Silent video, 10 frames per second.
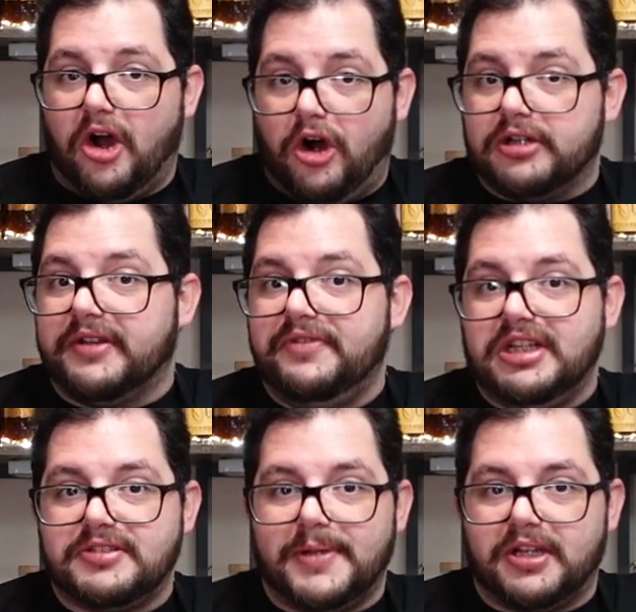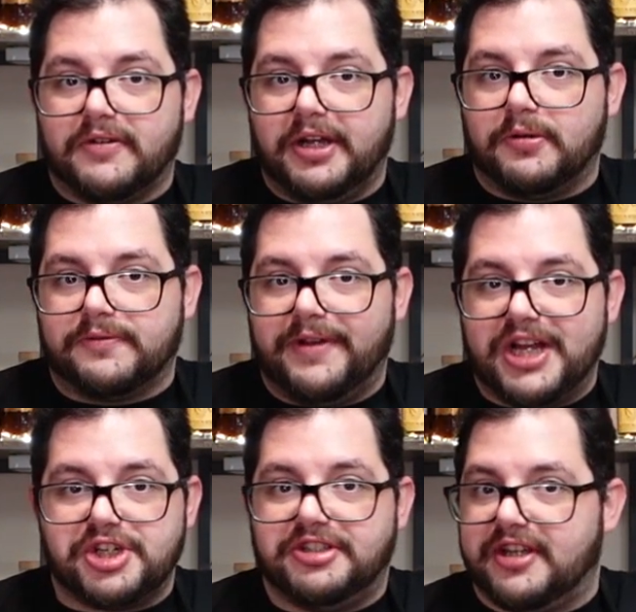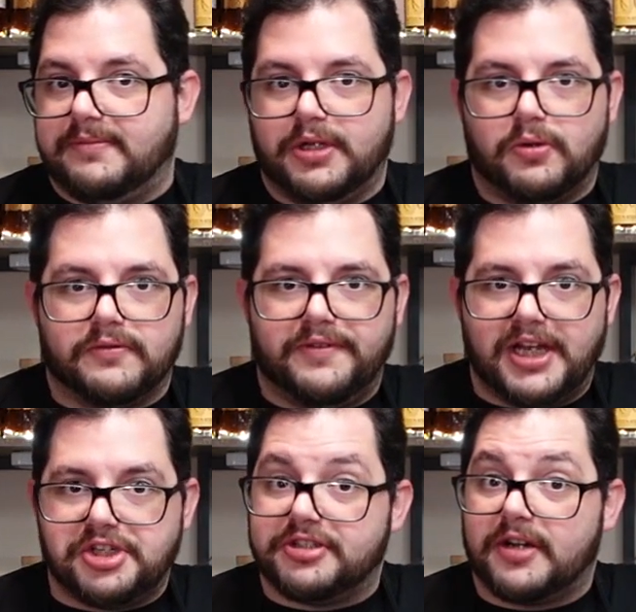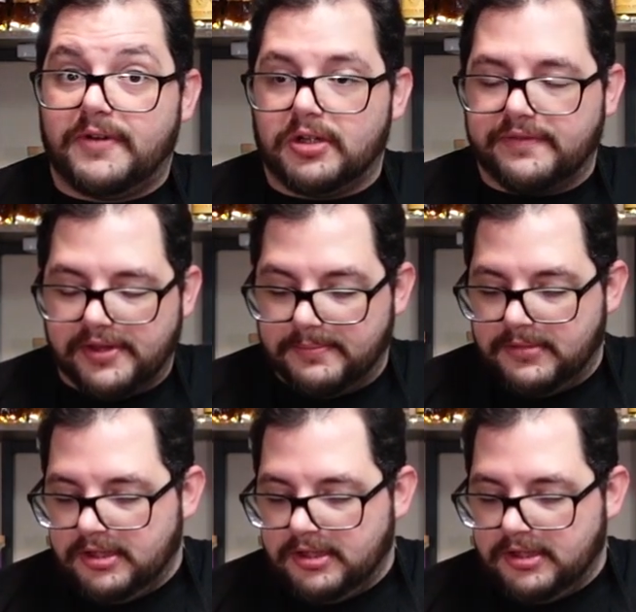All of these make great old fashions. I've made old fashions out of all of them.